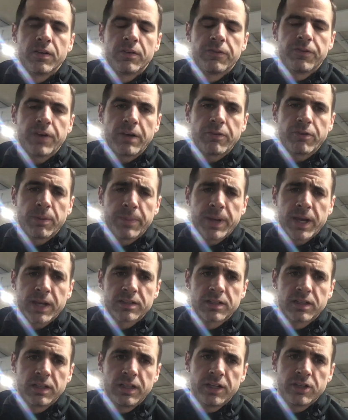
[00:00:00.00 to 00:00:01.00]
5 rep max
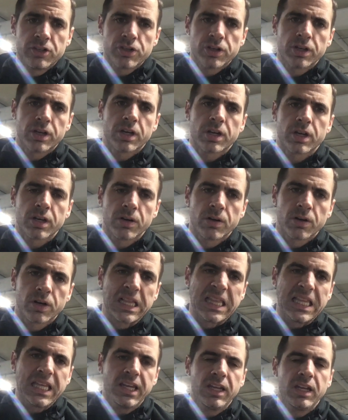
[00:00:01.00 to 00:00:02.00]
clean and jerk, or
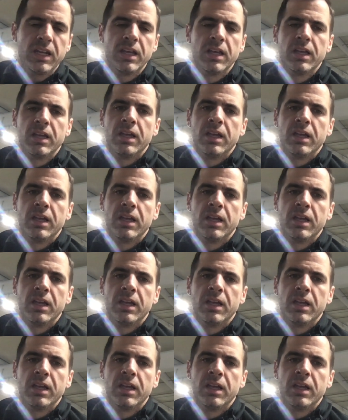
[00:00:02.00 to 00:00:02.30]
clean.